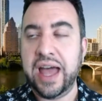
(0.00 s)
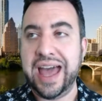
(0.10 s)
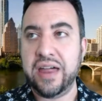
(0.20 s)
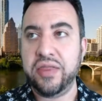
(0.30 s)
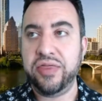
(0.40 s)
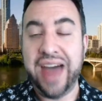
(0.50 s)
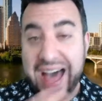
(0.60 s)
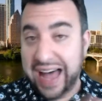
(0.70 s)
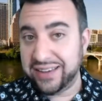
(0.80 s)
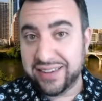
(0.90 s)
And
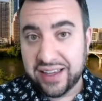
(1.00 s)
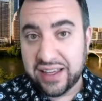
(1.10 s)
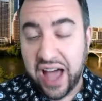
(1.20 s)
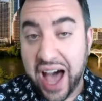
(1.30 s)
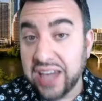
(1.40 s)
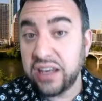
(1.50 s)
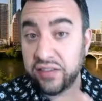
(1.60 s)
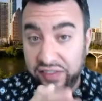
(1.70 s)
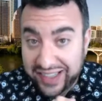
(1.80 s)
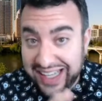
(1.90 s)
that kind
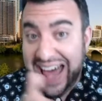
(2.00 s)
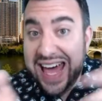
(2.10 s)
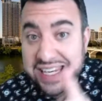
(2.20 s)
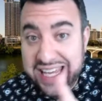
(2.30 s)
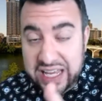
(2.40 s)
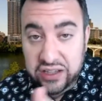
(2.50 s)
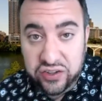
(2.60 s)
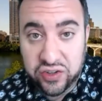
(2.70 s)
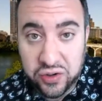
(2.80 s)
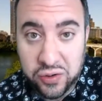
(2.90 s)
of led
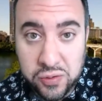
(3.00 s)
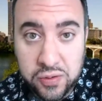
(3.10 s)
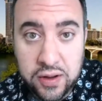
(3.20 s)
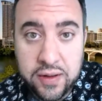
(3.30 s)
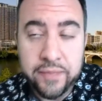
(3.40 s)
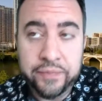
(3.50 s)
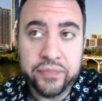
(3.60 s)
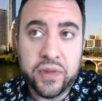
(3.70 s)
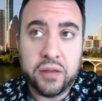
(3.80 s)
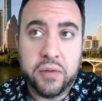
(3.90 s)
into
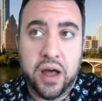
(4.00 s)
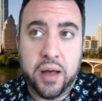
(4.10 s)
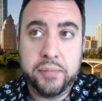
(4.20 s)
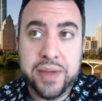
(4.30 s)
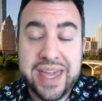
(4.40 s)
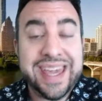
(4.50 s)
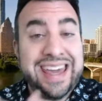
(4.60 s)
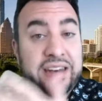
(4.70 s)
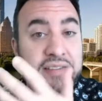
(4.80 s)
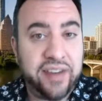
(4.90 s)
being
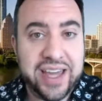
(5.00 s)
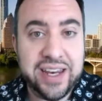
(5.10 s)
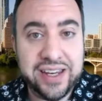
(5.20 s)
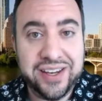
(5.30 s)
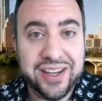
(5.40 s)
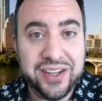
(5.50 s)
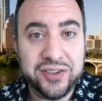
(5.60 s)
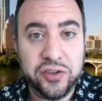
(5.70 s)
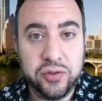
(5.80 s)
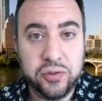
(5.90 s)
invited
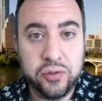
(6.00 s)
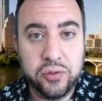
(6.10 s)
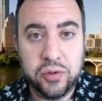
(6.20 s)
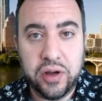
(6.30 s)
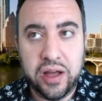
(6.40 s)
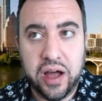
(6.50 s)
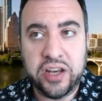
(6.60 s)
to